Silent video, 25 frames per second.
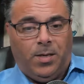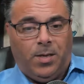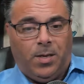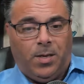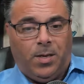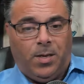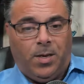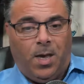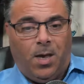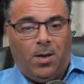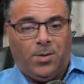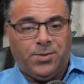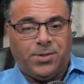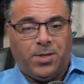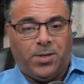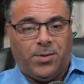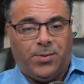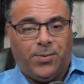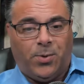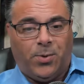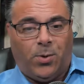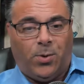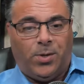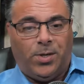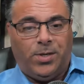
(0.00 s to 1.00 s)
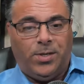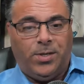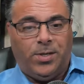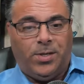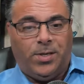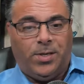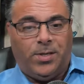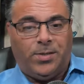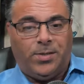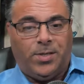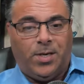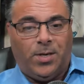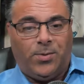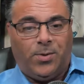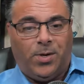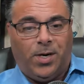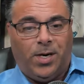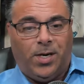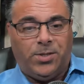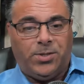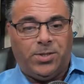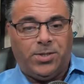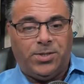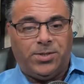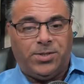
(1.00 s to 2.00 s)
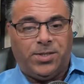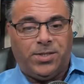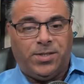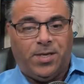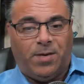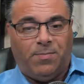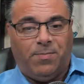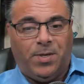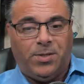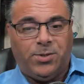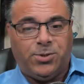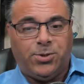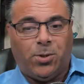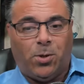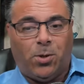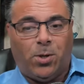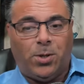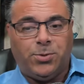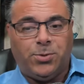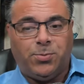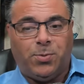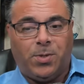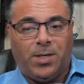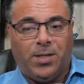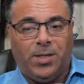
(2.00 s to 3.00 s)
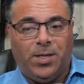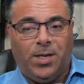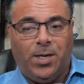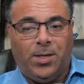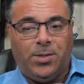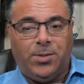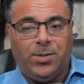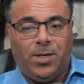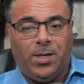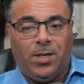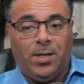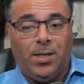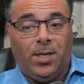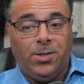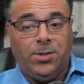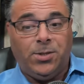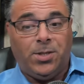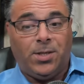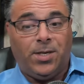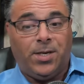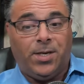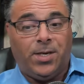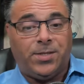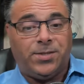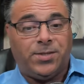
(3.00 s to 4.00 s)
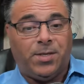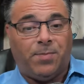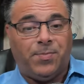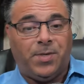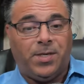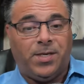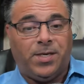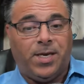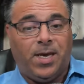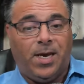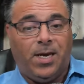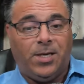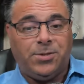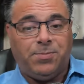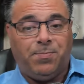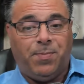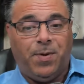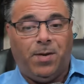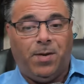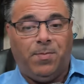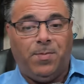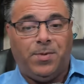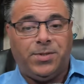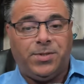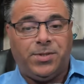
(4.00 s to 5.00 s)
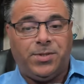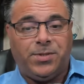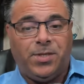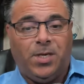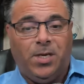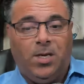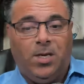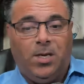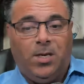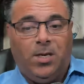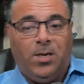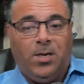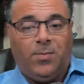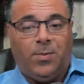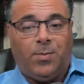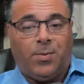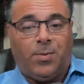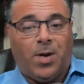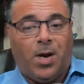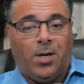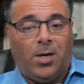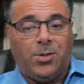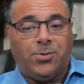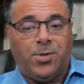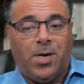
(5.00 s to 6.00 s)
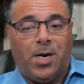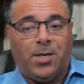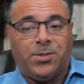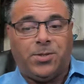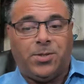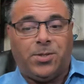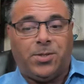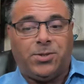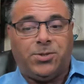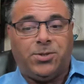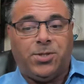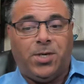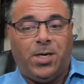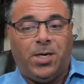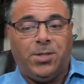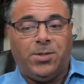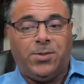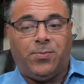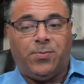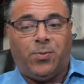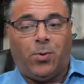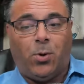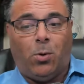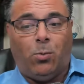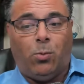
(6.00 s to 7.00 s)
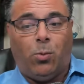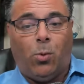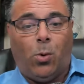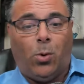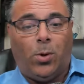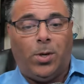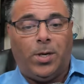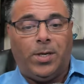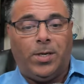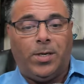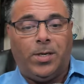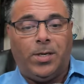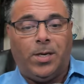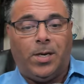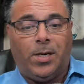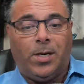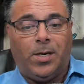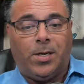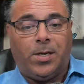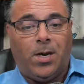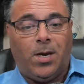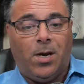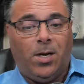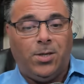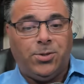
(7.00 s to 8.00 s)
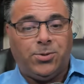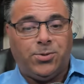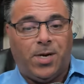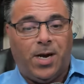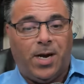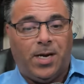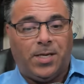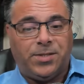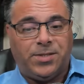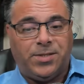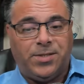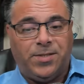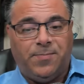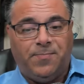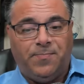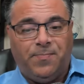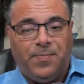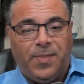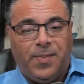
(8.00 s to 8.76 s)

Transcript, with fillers: uh, Housing Authority and other agencies have been charged with alleged, allegedly accepting cash payments, contracts in exchange for awarding uh, contracts.